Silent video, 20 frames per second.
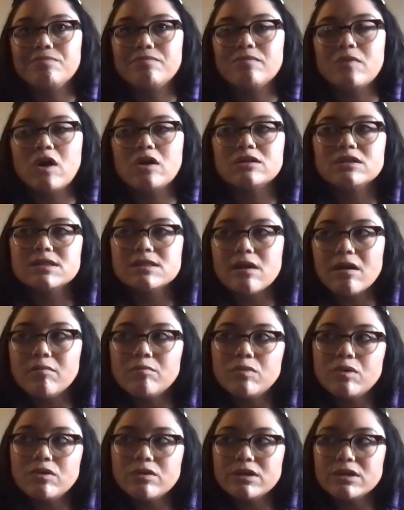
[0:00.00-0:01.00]

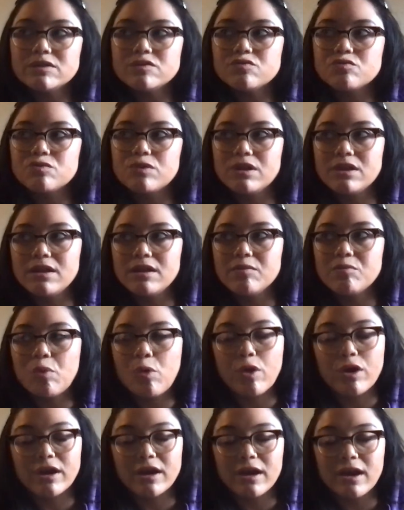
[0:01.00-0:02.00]
Ensemble is really
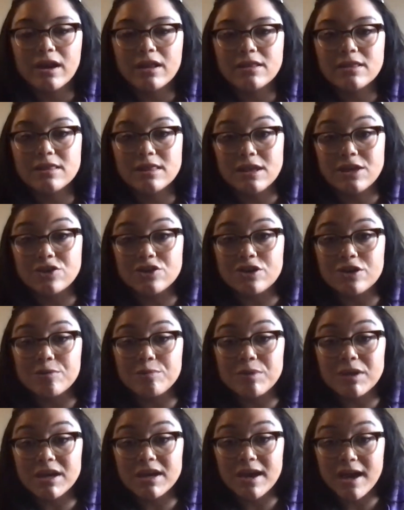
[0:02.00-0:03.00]
important in theater
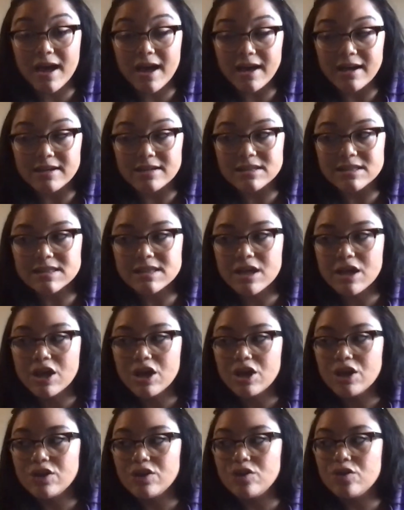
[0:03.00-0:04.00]
because
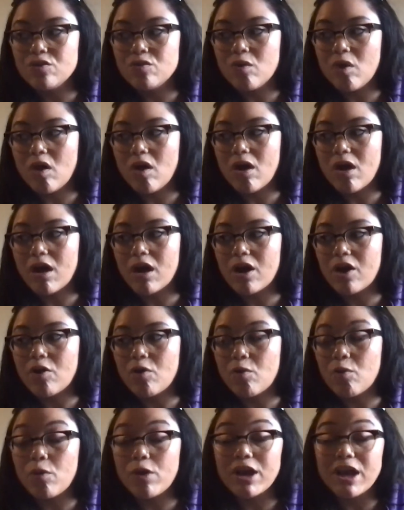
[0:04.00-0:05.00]
you are
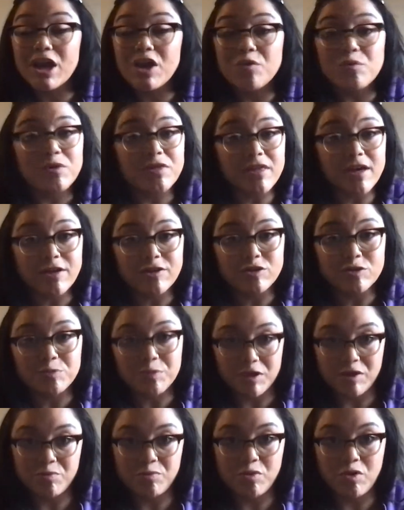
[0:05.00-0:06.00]
working with other
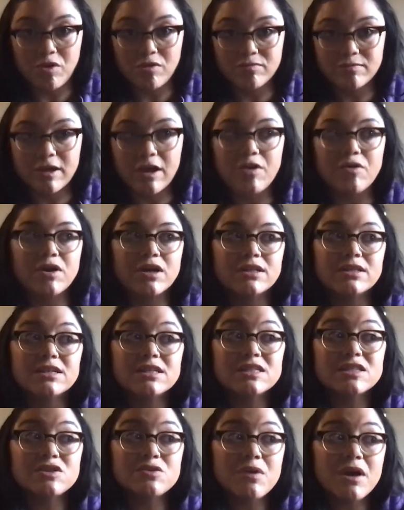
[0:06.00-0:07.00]
people. Now,
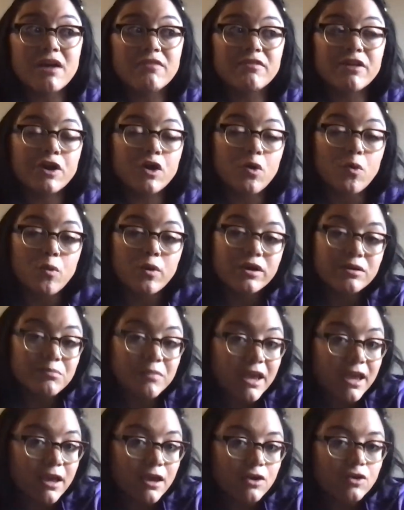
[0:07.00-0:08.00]
unless you have like a
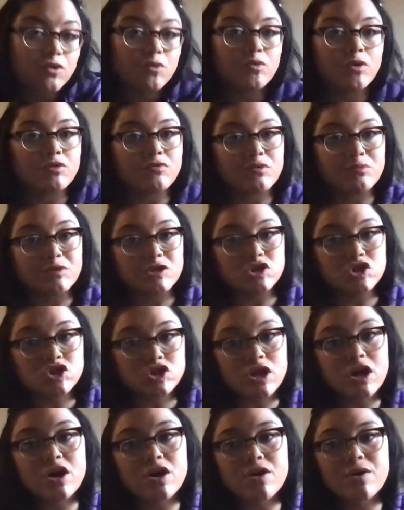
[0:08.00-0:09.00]
one-man or one-woman
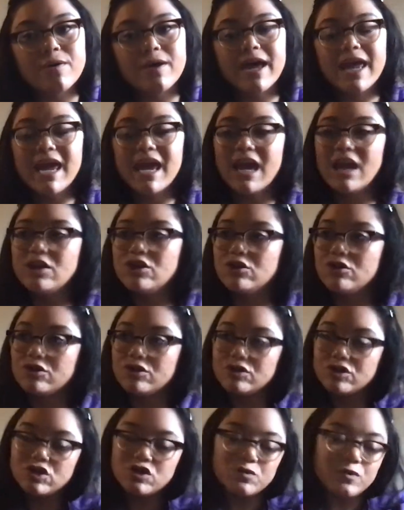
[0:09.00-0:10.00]
show and you're
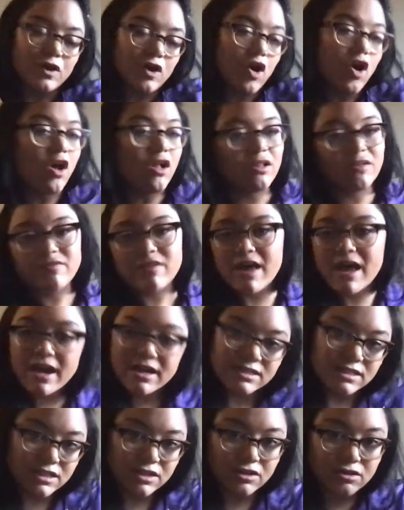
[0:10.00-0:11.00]
doing all of the
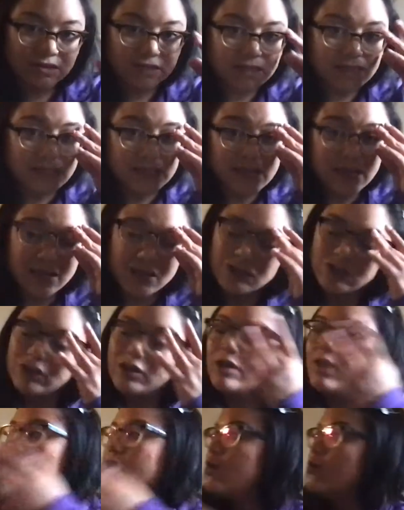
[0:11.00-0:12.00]
acting on stage and
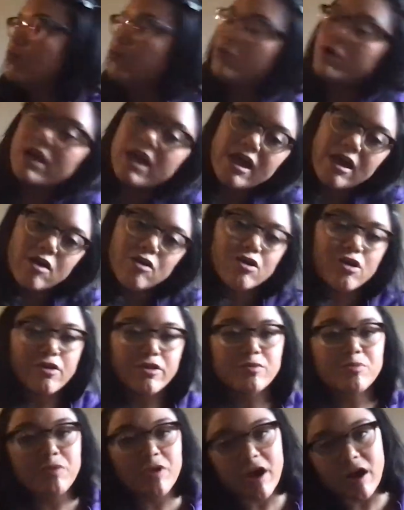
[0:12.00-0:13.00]
bringing out all the
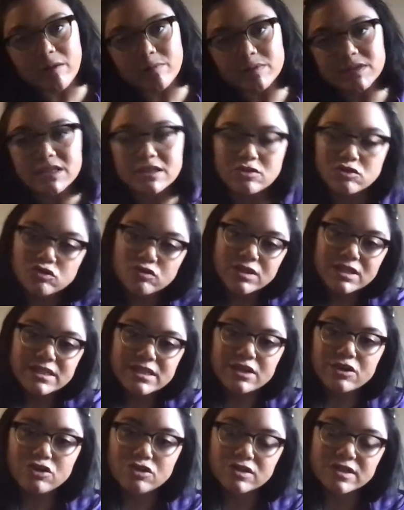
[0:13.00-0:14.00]
props and
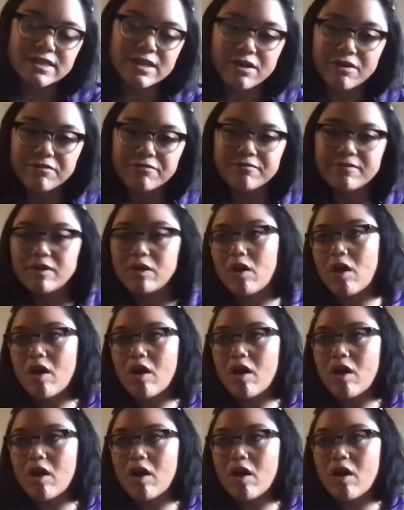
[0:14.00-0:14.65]
dressing yourself, and